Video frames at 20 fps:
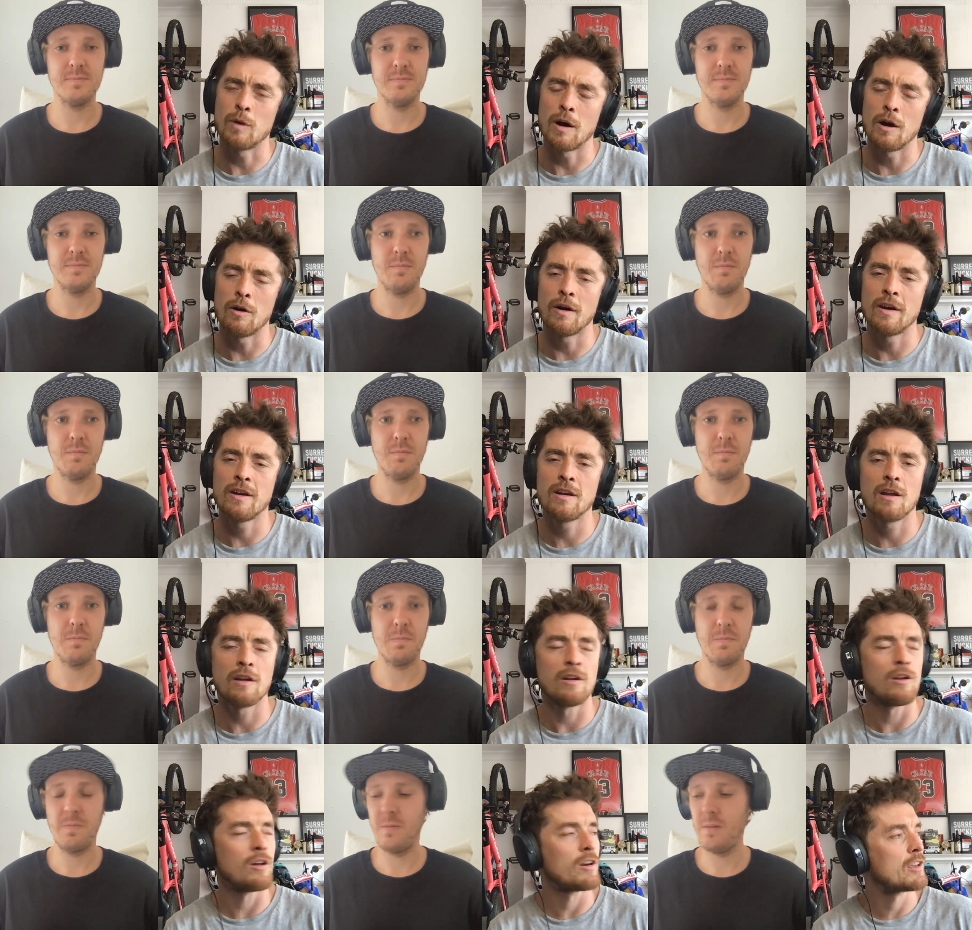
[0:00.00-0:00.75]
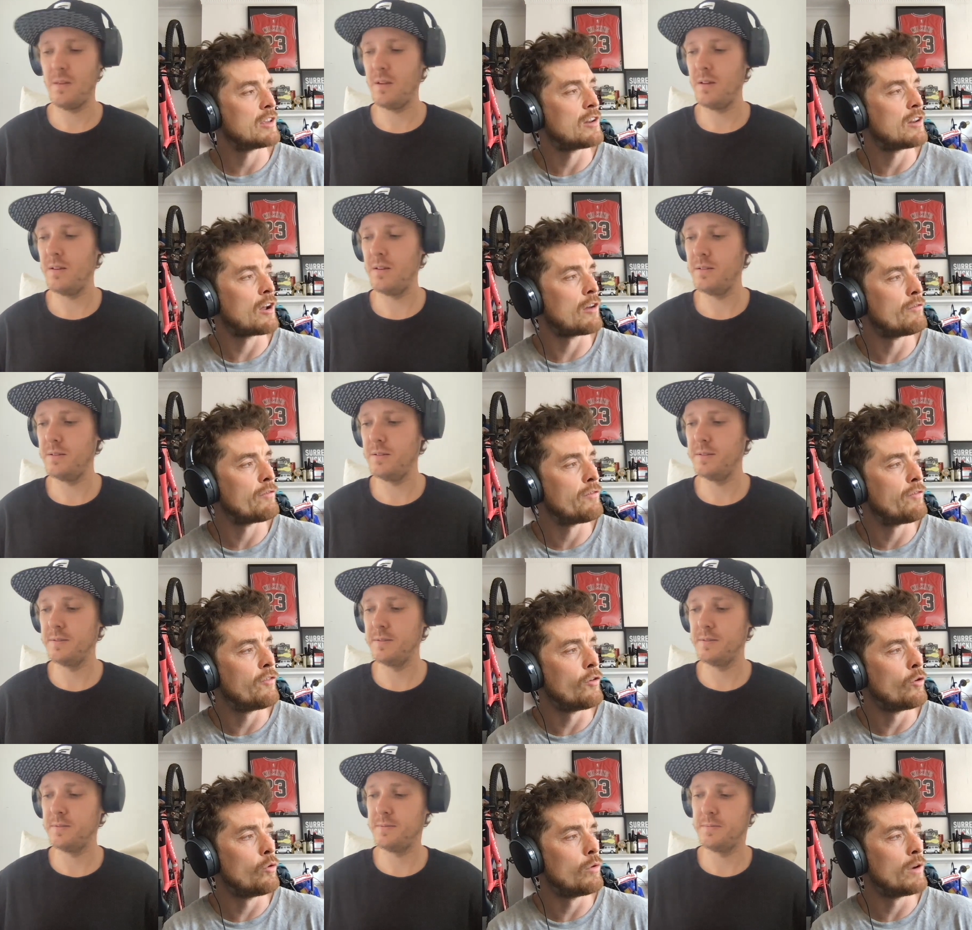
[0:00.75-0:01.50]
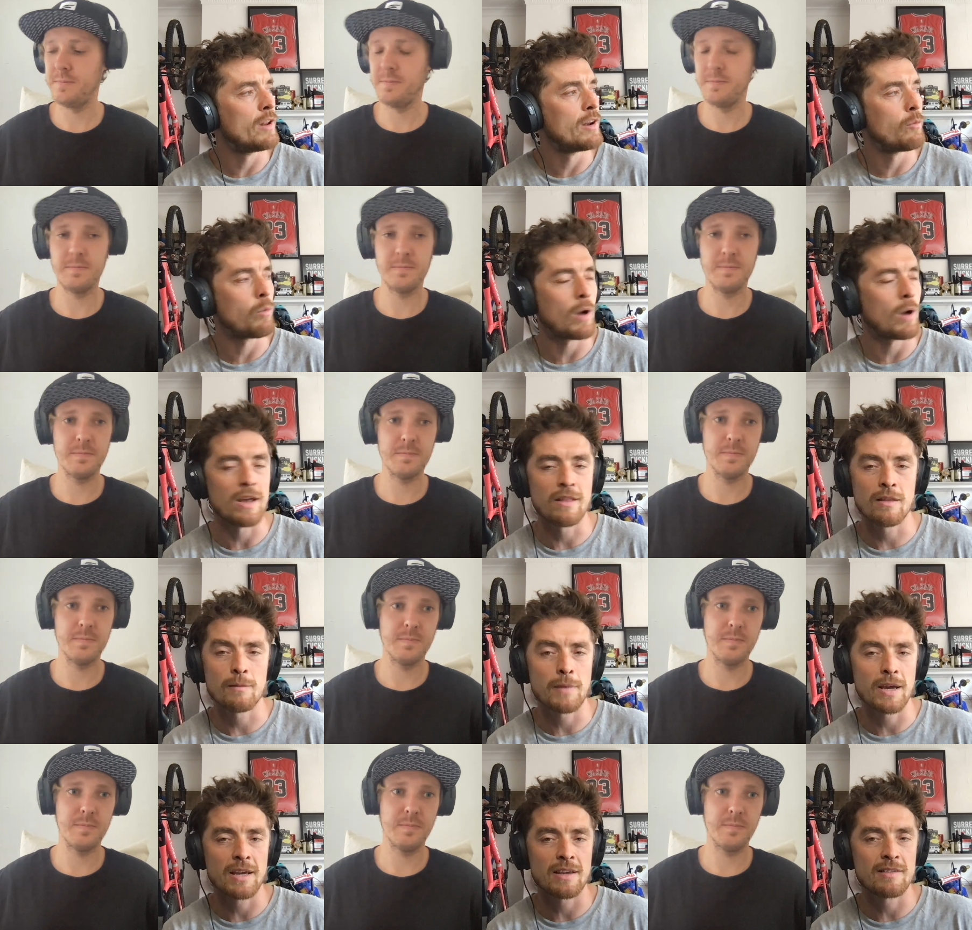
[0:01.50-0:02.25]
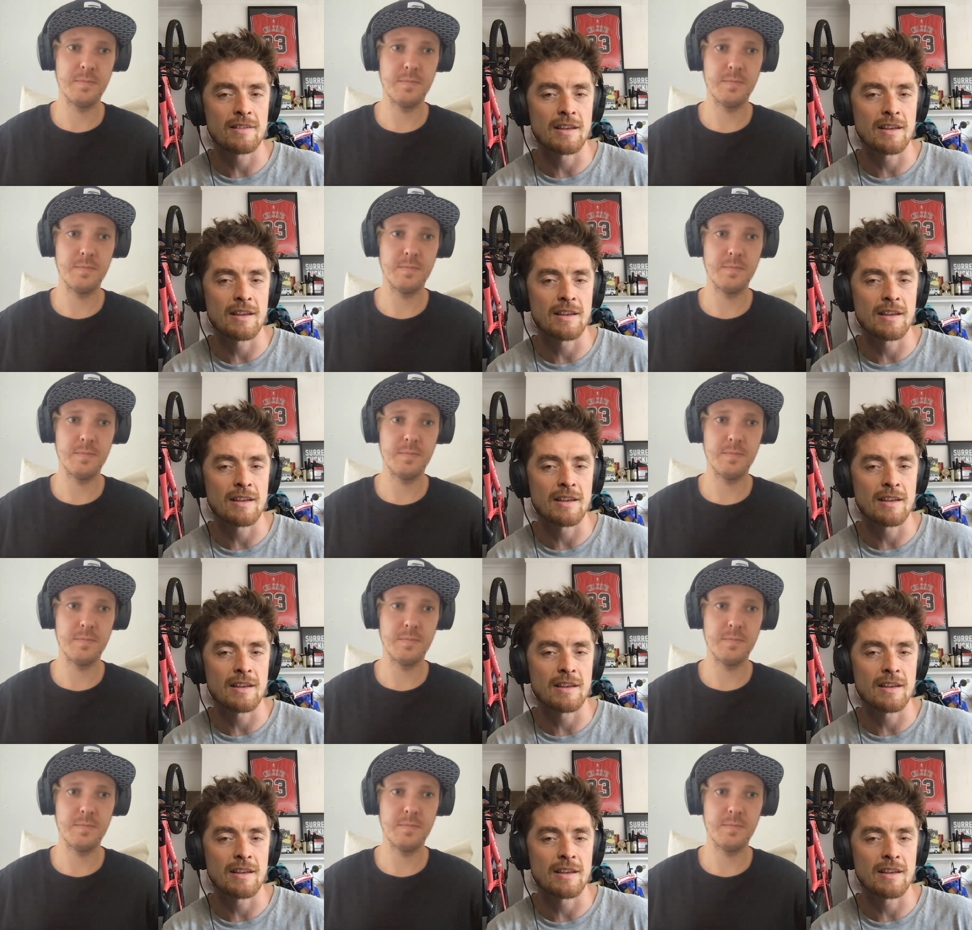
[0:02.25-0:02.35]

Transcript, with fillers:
Speaker 1: And and like you don't fall in a way that makes any